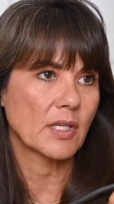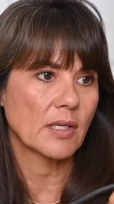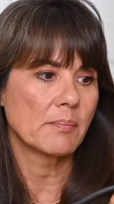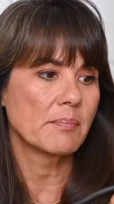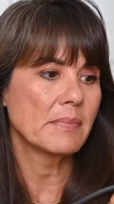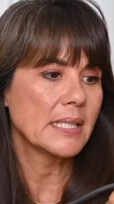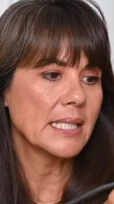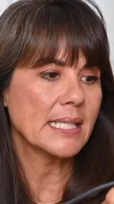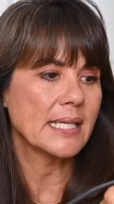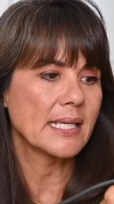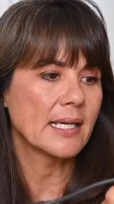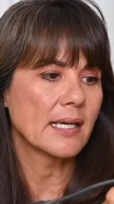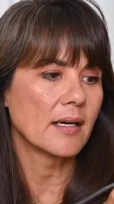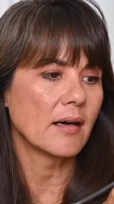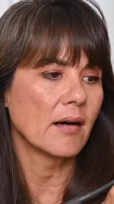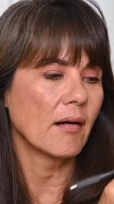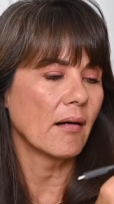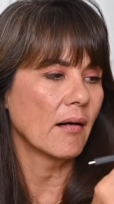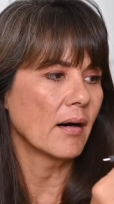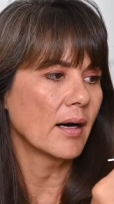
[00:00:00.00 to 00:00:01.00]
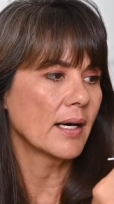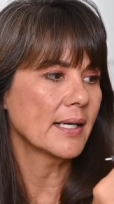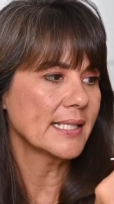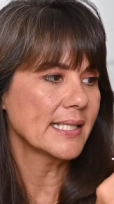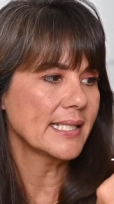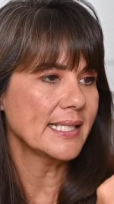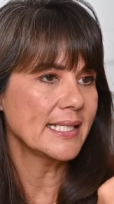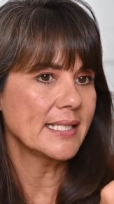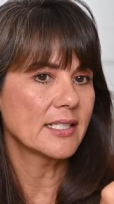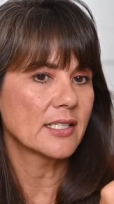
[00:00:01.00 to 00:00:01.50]
media on
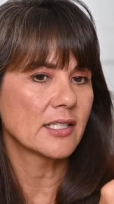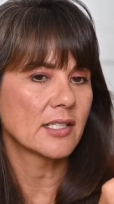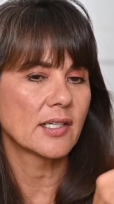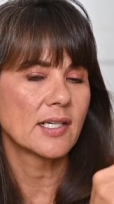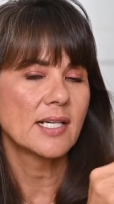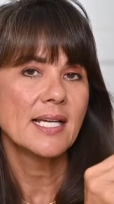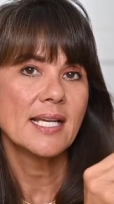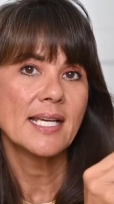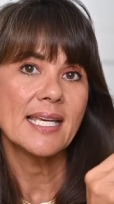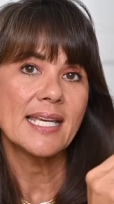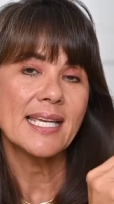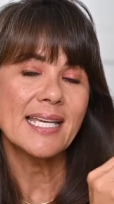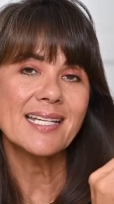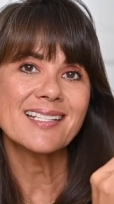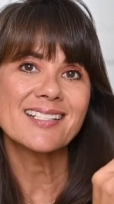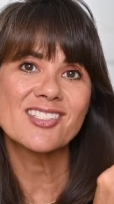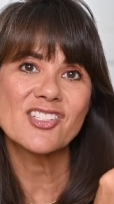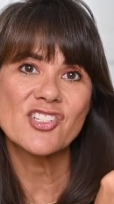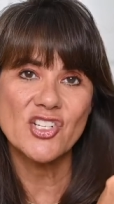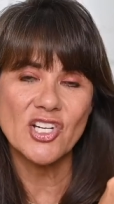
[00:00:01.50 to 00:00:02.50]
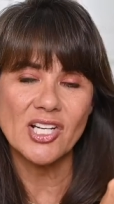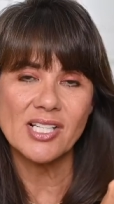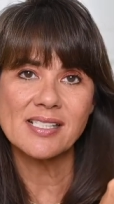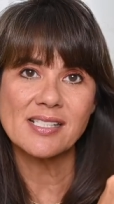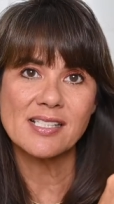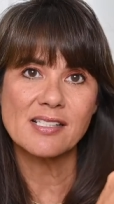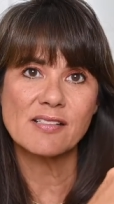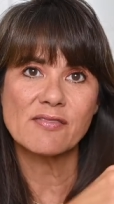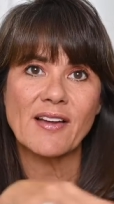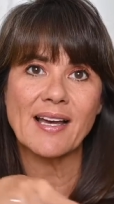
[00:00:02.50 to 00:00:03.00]
here, it is
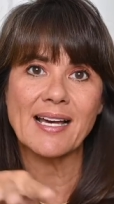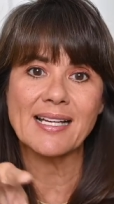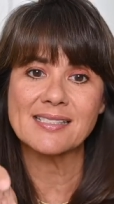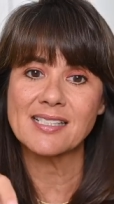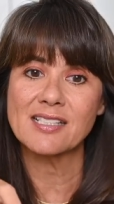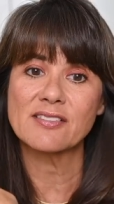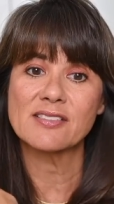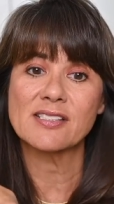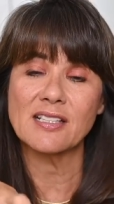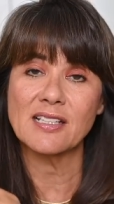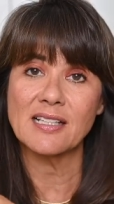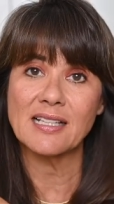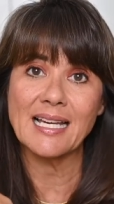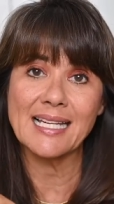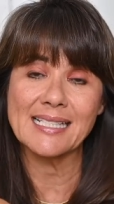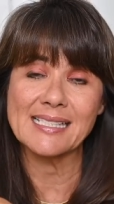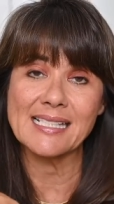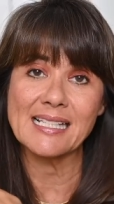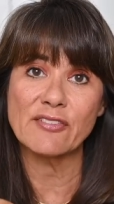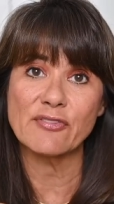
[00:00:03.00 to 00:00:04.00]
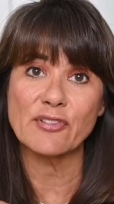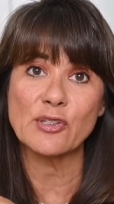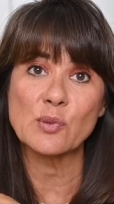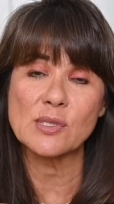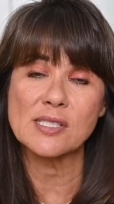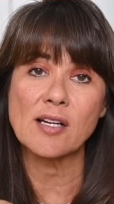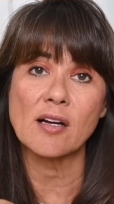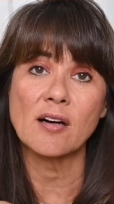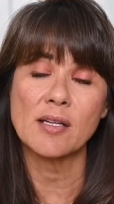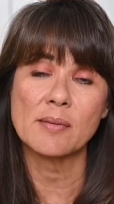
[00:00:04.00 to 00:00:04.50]
just as fast as, as if it
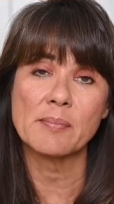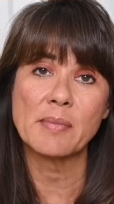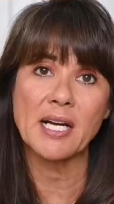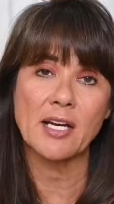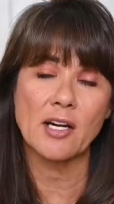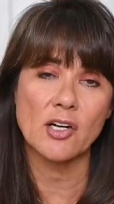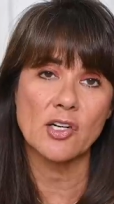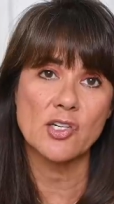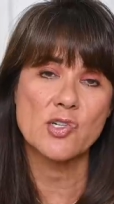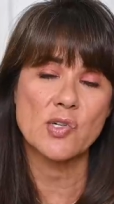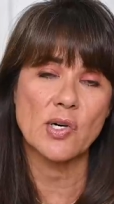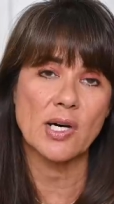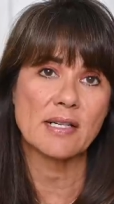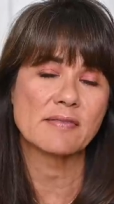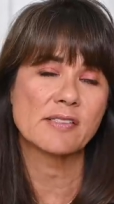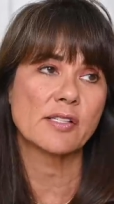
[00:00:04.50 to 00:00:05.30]
was on my hard drive.